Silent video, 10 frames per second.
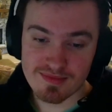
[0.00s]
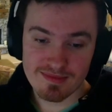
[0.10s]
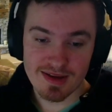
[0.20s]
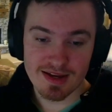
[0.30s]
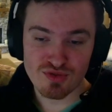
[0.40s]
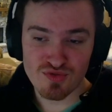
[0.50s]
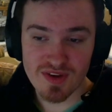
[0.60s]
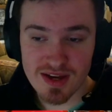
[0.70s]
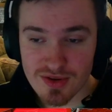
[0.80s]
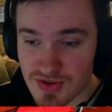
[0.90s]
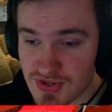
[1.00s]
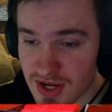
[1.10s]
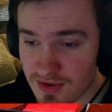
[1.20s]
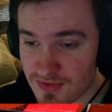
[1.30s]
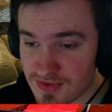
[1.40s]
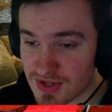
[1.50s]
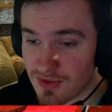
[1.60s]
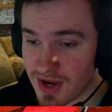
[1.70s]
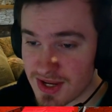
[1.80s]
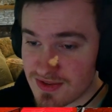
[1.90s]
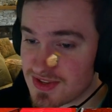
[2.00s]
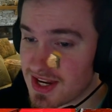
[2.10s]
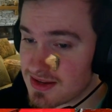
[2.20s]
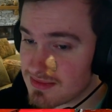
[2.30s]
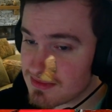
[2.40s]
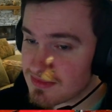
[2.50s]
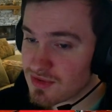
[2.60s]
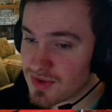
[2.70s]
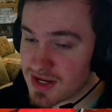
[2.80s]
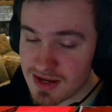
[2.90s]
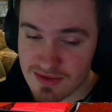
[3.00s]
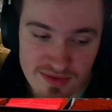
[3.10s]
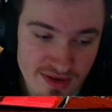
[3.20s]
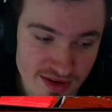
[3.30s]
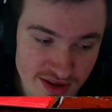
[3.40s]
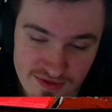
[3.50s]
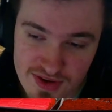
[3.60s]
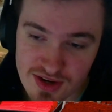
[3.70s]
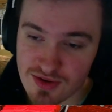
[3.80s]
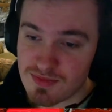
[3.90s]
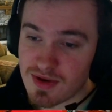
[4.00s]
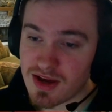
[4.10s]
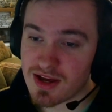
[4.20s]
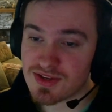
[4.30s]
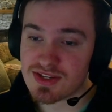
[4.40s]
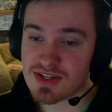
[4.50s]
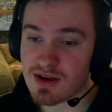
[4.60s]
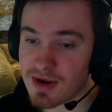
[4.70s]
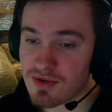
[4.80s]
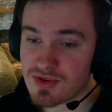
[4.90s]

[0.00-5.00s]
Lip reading: and all of that good stuff. So as I've said already, another video set to come out.